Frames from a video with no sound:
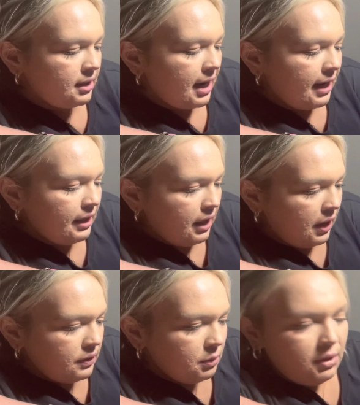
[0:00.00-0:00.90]

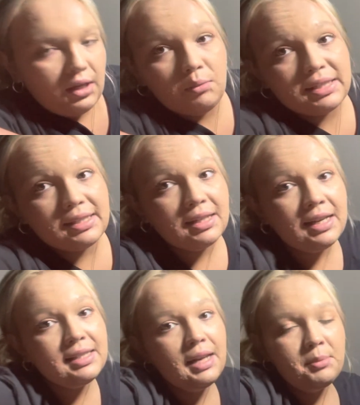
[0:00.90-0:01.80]
diagnosed with it
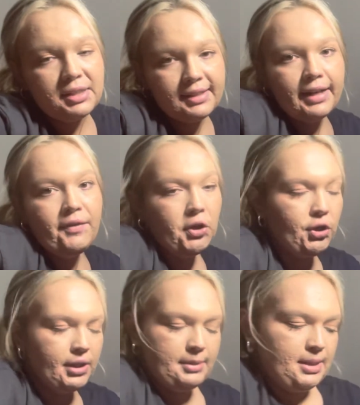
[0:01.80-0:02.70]
his name is Stephen
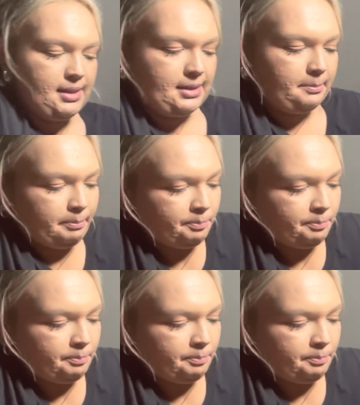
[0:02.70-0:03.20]
Christmas.